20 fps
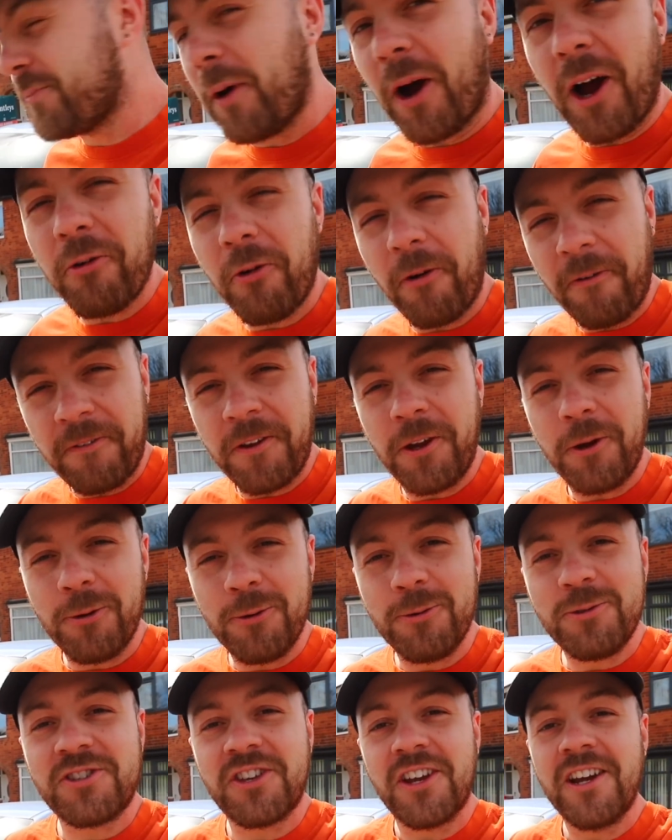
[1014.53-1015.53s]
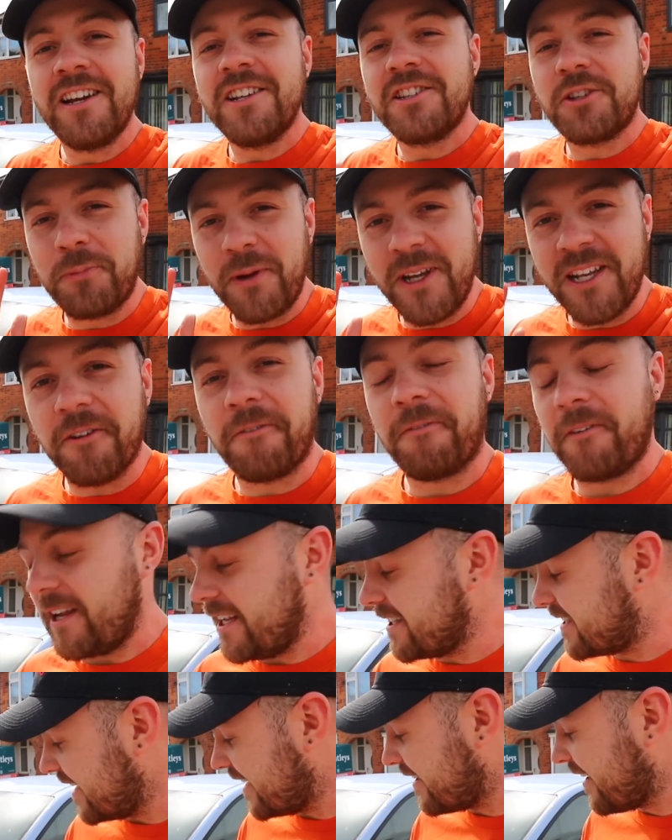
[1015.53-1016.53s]
but I refuse to be
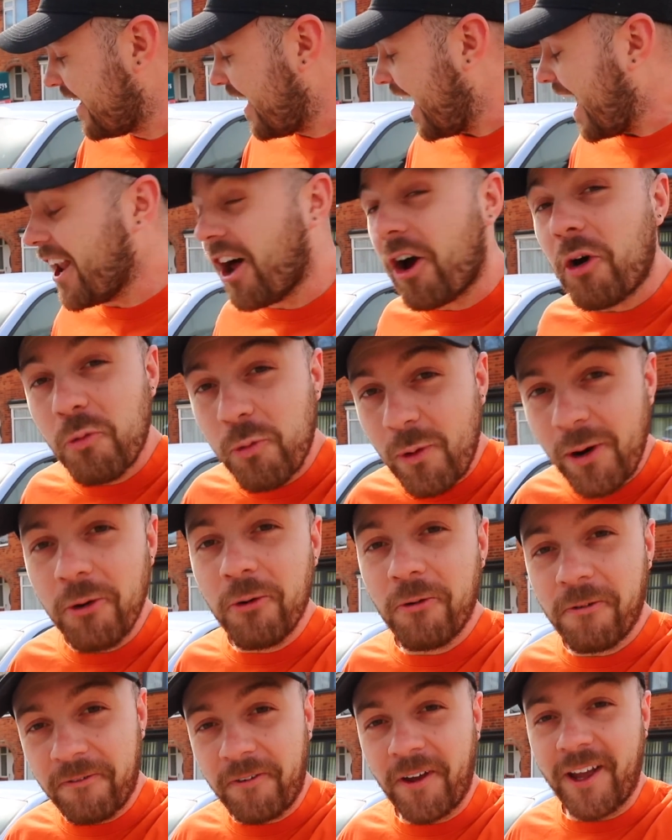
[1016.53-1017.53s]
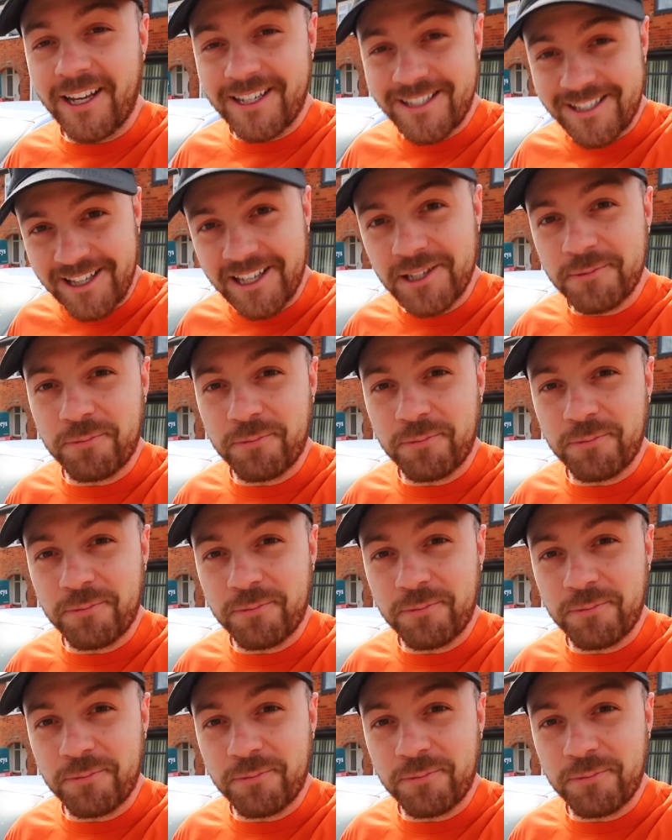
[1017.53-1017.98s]
defeated and I will fix this